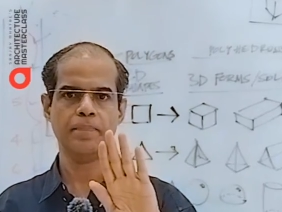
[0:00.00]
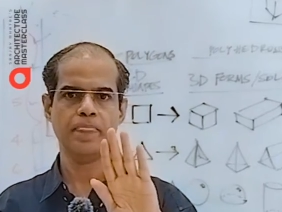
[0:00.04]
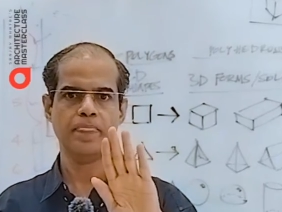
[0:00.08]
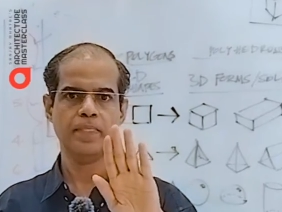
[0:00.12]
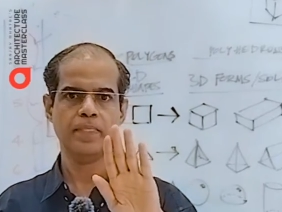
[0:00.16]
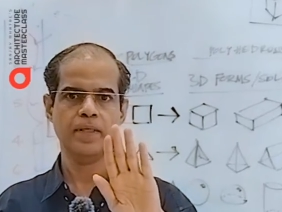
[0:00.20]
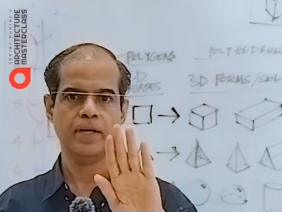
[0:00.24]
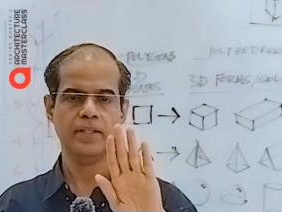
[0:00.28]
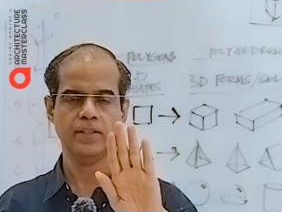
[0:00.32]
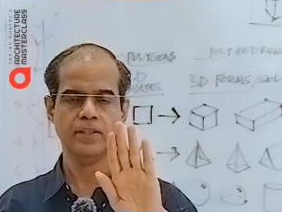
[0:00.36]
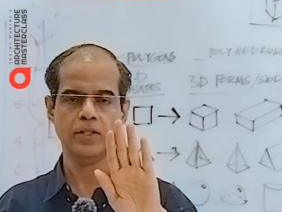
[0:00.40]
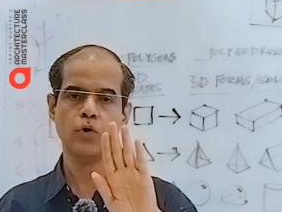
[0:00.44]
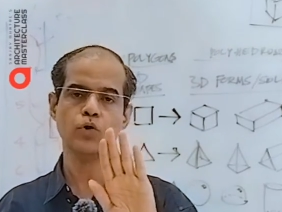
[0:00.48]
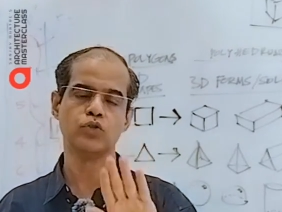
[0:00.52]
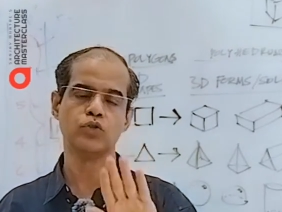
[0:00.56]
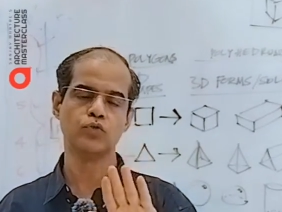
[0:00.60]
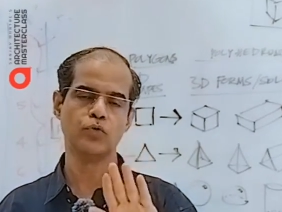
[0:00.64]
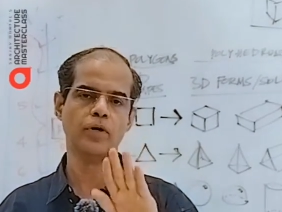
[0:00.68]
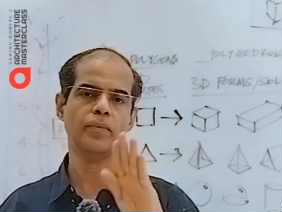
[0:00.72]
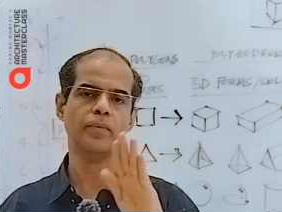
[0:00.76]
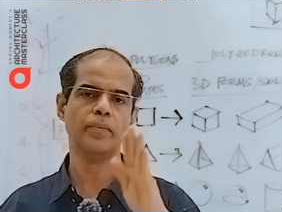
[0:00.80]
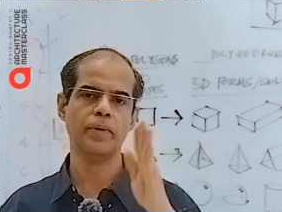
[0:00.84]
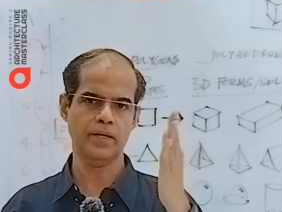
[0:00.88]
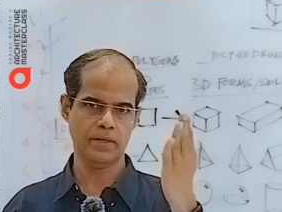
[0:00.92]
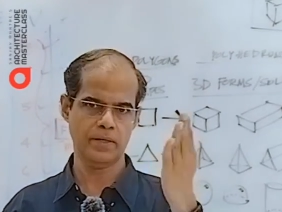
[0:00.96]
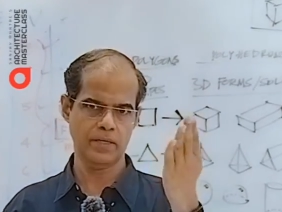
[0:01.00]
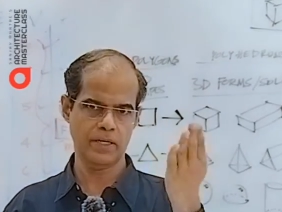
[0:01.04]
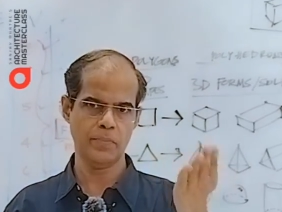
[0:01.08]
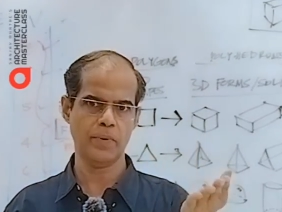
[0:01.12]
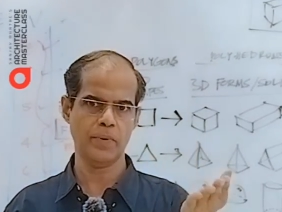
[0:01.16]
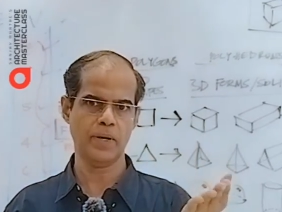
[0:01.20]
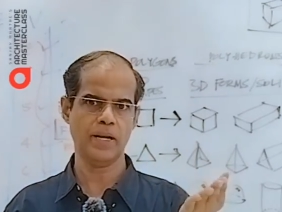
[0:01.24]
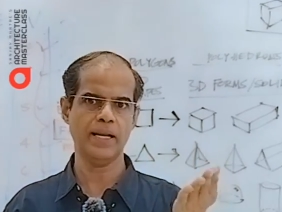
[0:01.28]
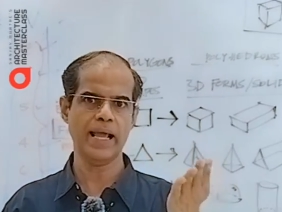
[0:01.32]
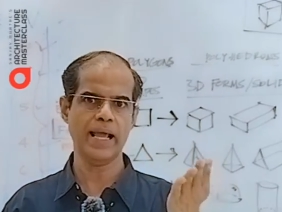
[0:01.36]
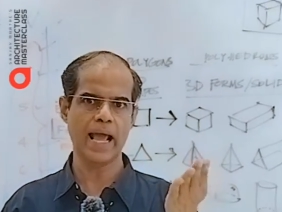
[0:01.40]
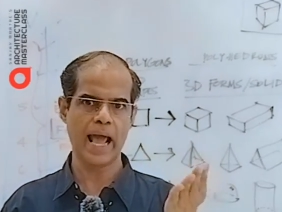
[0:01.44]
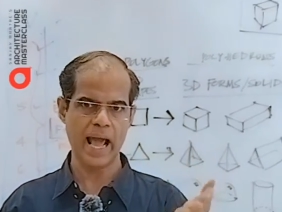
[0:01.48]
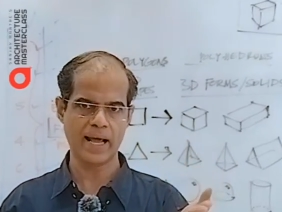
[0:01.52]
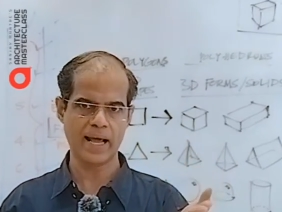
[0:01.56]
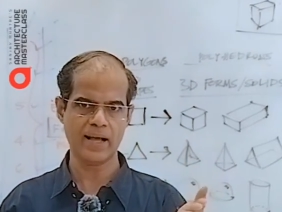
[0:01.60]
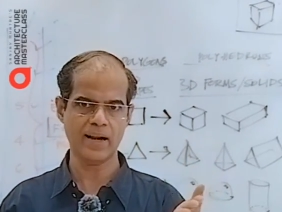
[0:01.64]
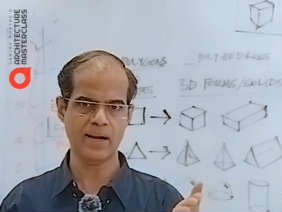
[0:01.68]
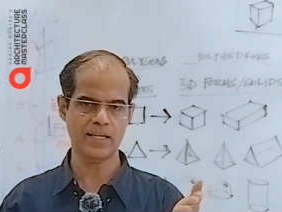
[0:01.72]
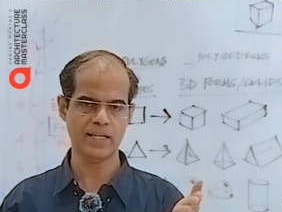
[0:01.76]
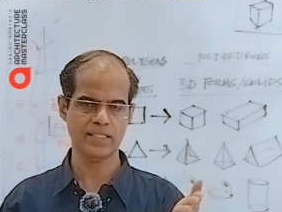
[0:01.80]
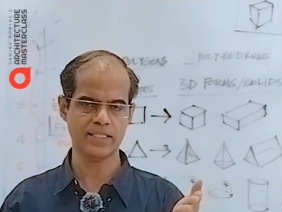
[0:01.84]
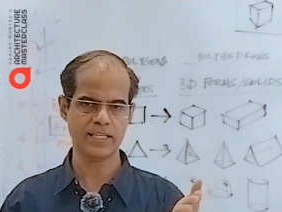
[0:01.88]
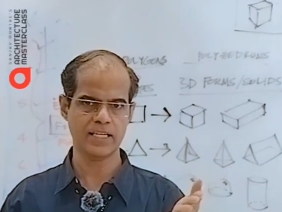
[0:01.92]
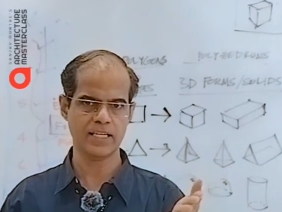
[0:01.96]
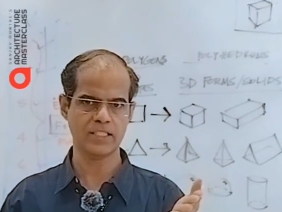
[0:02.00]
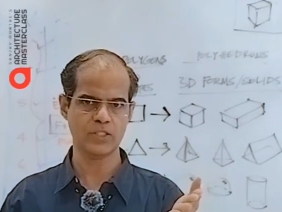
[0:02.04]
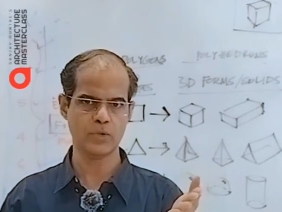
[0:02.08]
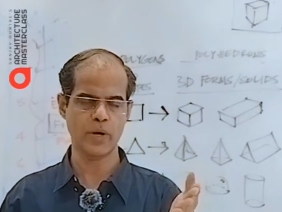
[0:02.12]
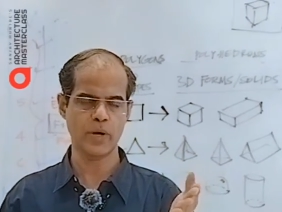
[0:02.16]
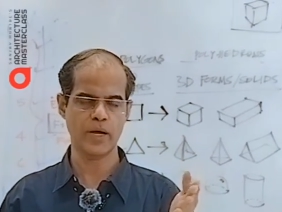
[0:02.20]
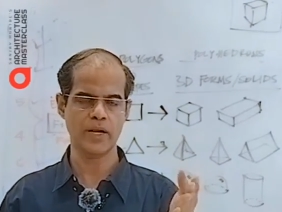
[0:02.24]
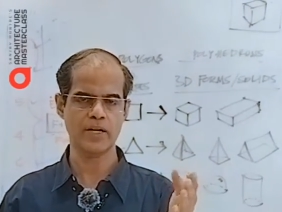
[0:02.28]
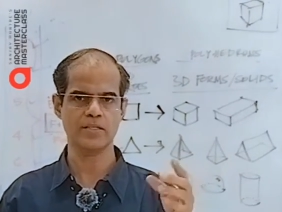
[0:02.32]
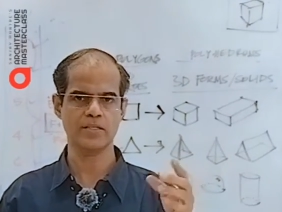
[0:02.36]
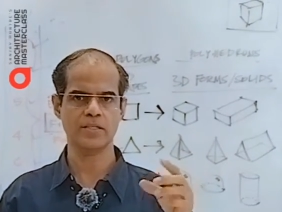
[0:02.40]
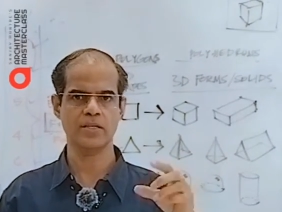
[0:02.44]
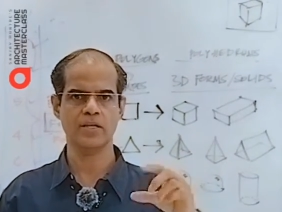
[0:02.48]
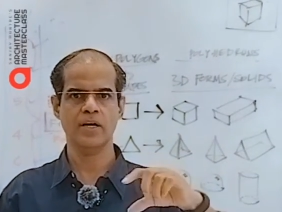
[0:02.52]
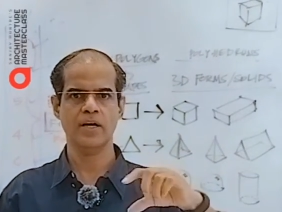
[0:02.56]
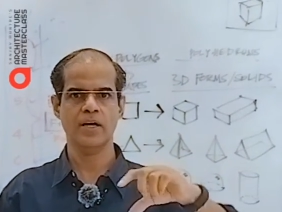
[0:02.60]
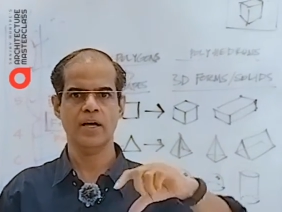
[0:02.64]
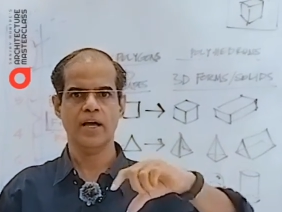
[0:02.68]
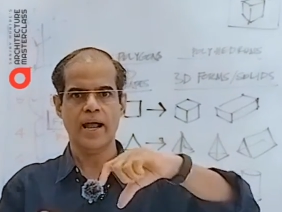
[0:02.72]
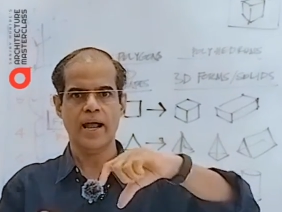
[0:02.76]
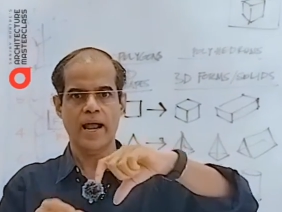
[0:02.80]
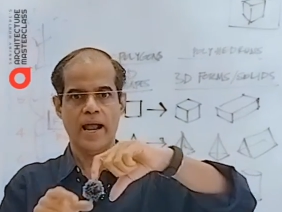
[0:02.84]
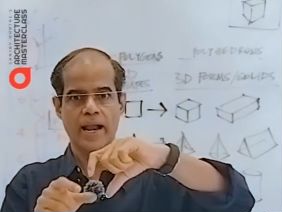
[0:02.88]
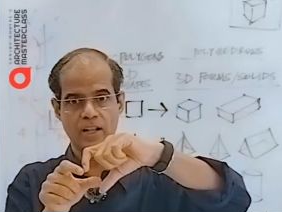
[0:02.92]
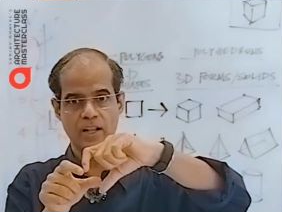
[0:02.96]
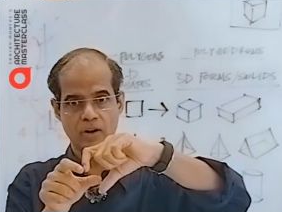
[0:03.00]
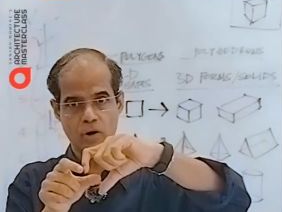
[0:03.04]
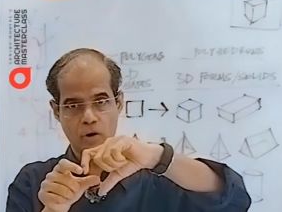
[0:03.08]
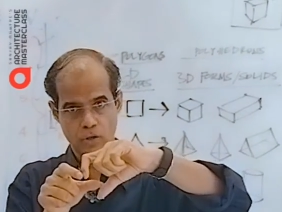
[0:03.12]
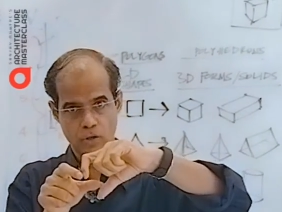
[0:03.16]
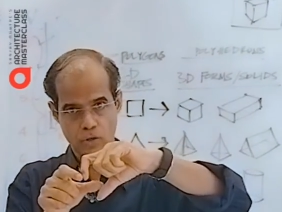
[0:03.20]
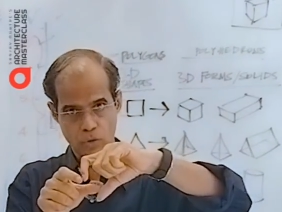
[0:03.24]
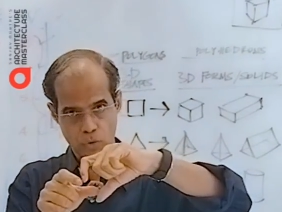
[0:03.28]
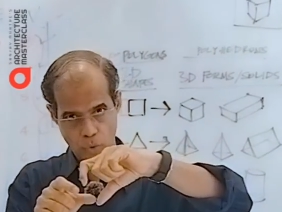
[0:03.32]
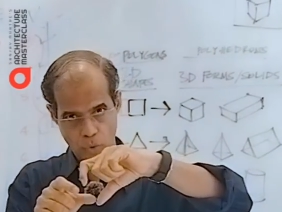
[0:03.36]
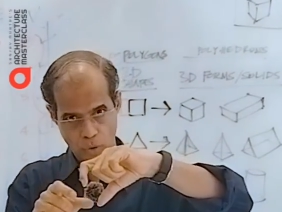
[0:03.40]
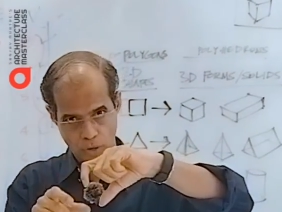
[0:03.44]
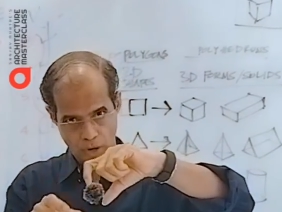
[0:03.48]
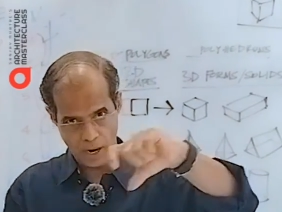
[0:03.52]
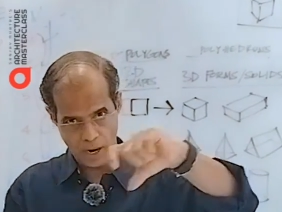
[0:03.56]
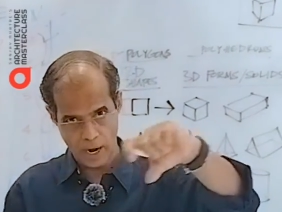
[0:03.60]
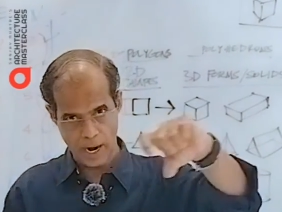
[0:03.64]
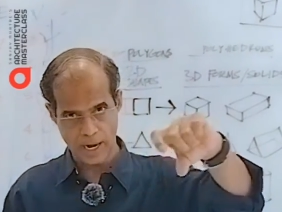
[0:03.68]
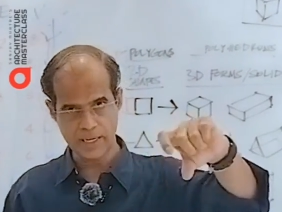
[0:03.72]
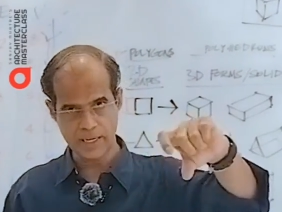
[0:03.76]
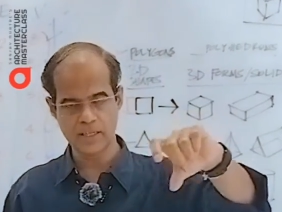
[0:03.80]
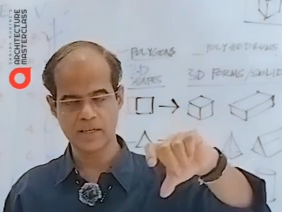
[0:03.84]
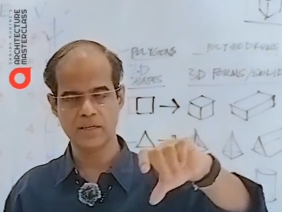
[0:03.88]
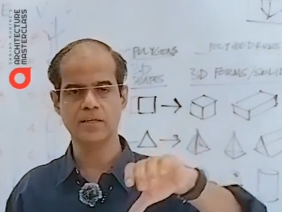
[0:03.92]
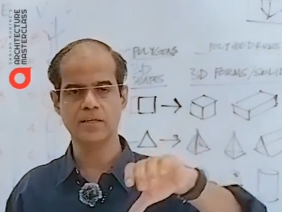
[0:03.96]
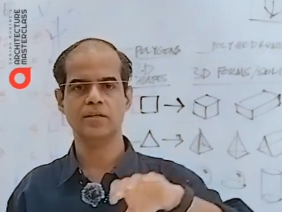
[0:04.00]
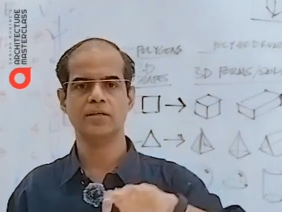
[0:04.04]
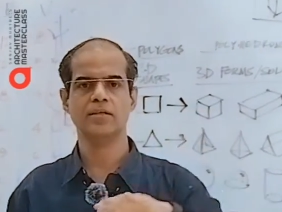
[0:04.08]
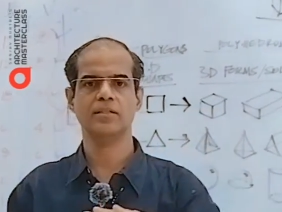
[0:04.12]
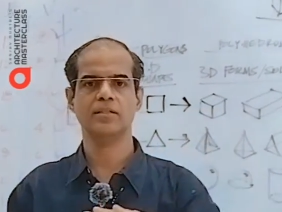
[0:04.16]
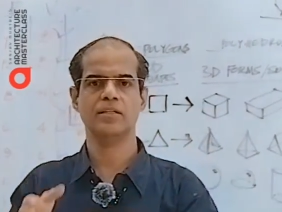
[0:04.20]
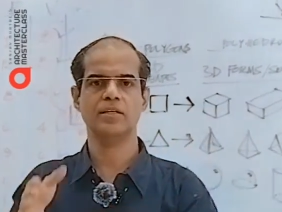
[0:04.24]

those will be typically acrylic set squares. And in order to cut the